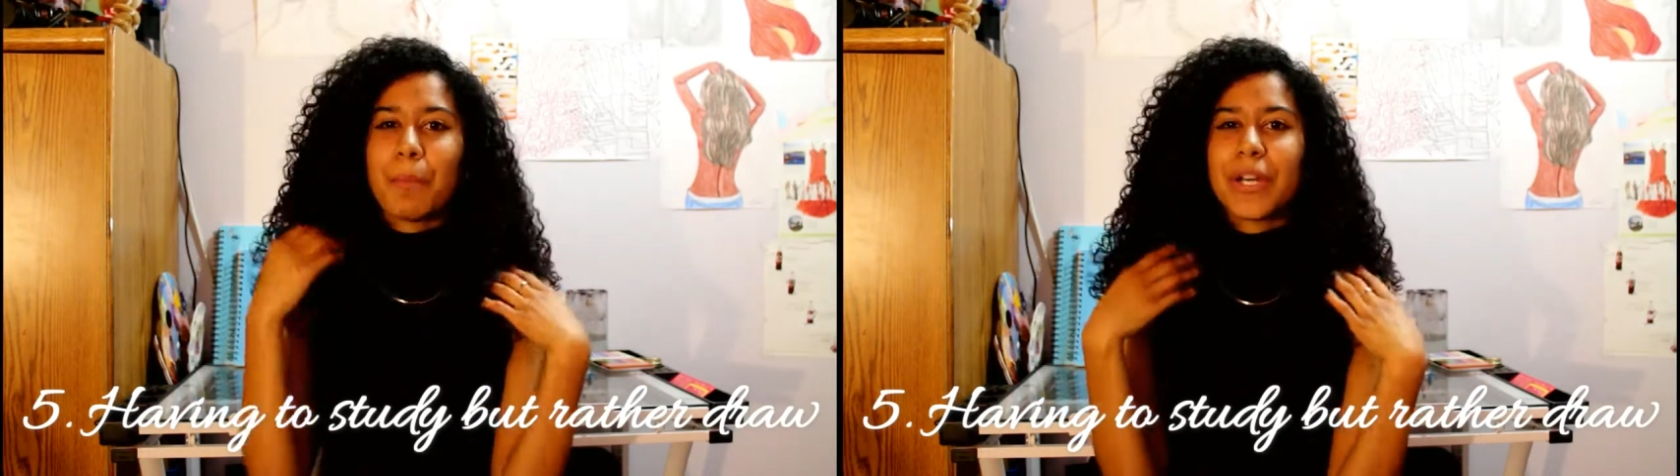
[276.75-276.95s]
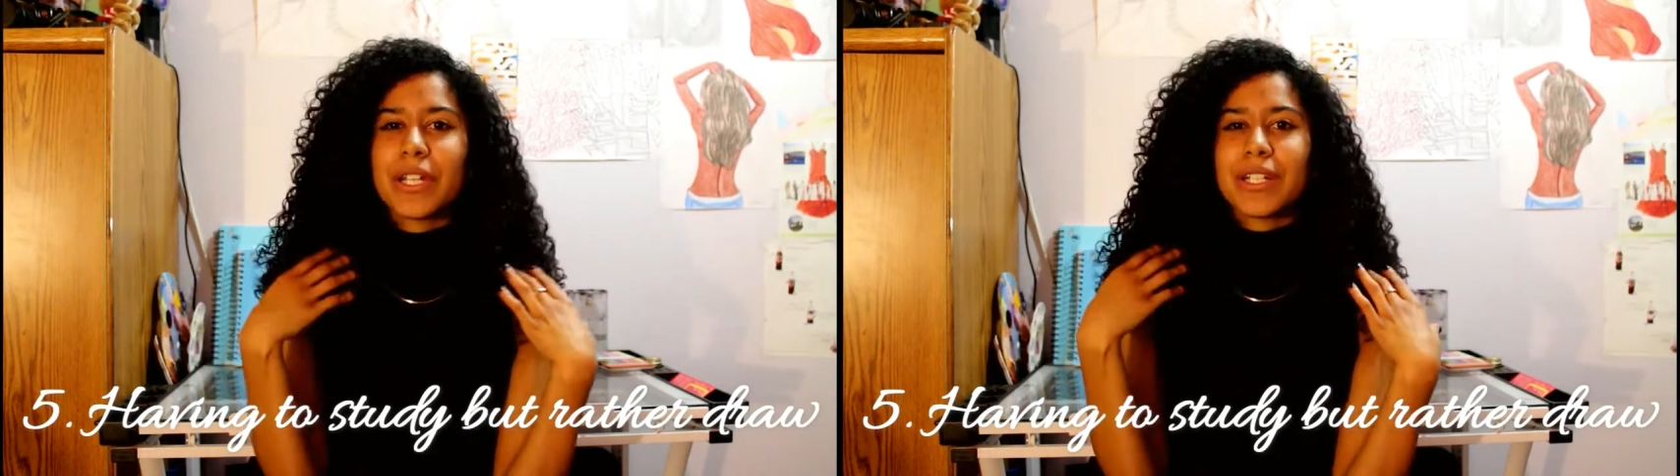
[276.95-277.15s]

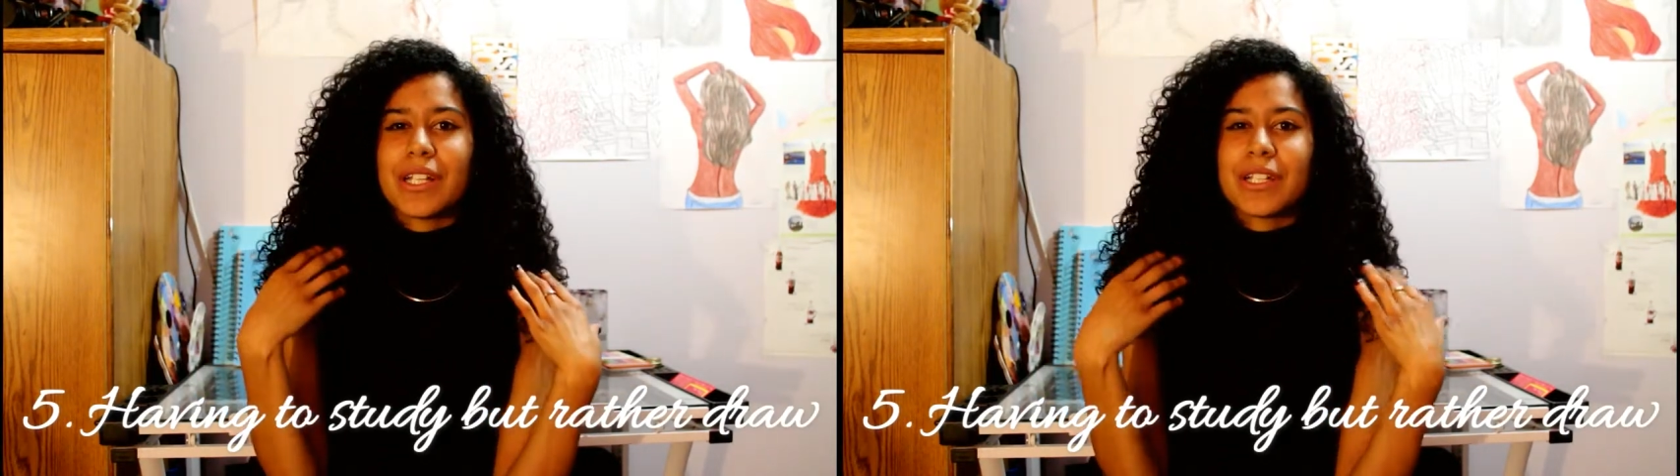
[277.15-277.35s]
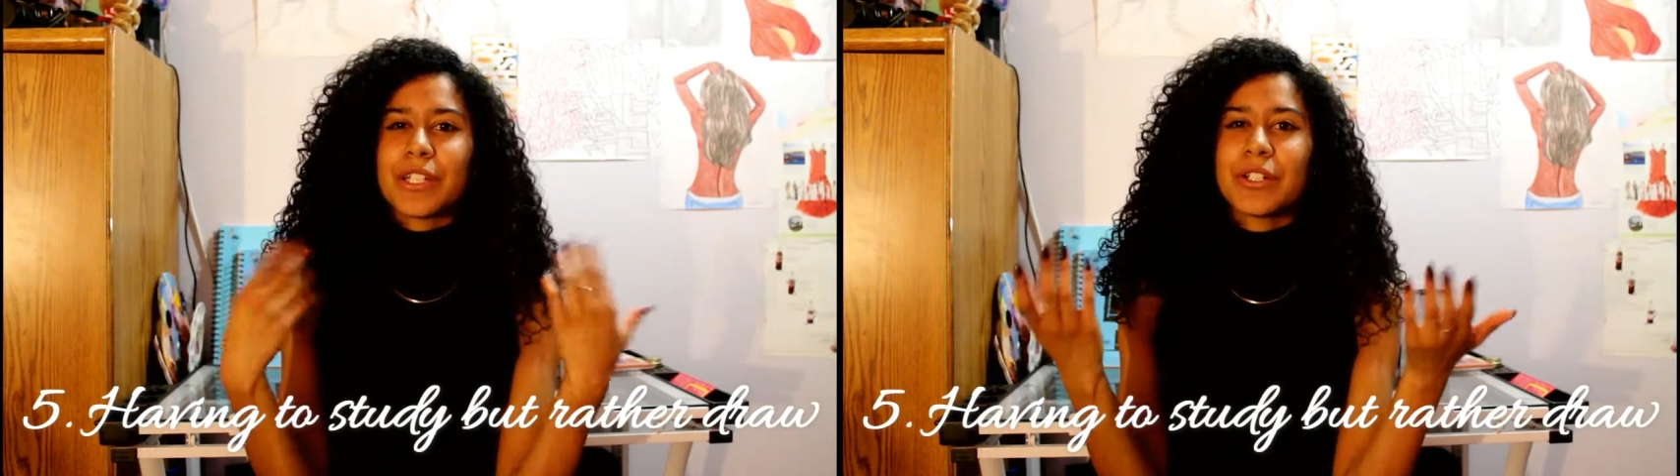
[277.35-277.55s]
but
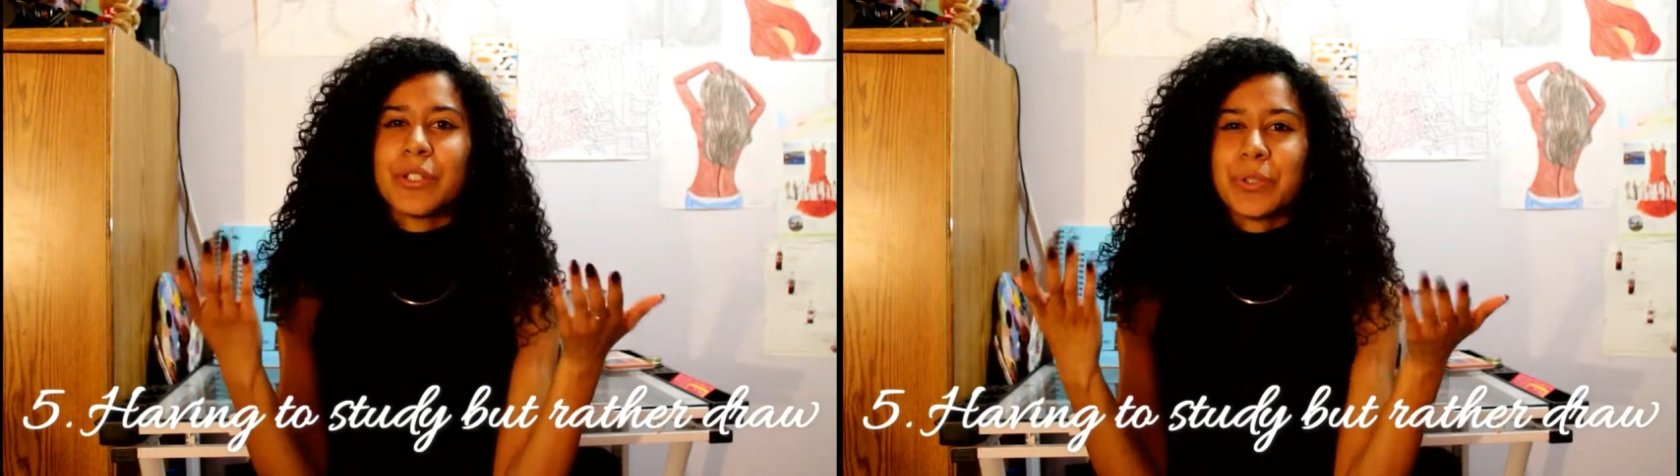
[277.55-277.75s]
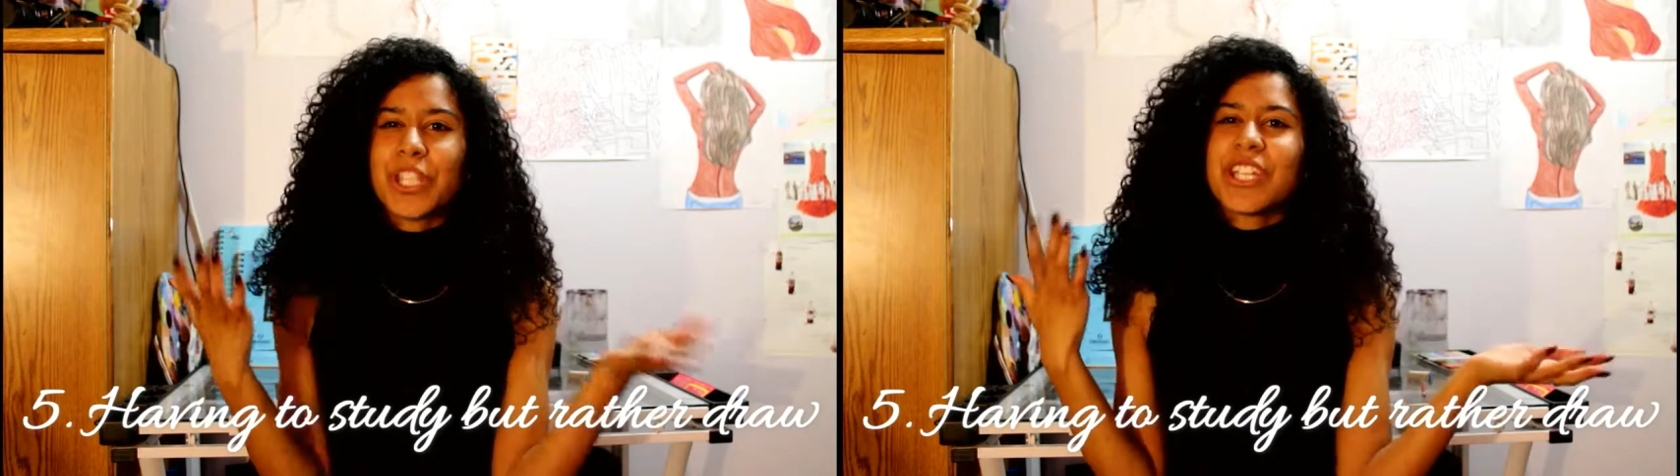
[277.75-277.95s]
you
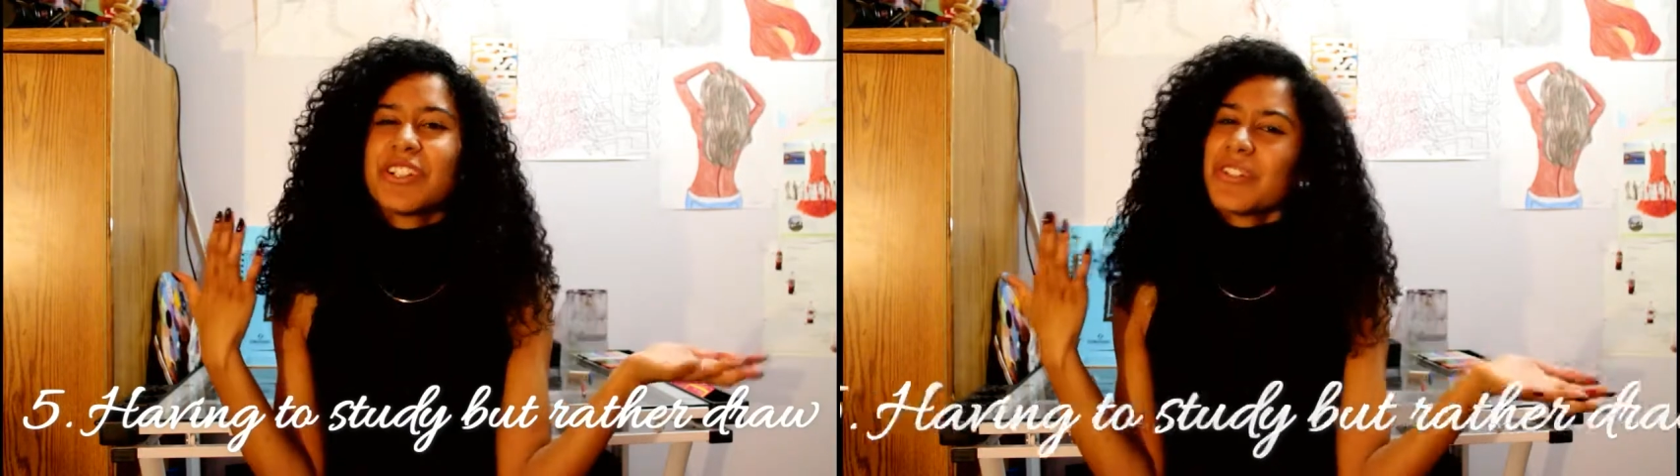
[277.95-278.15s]
know, you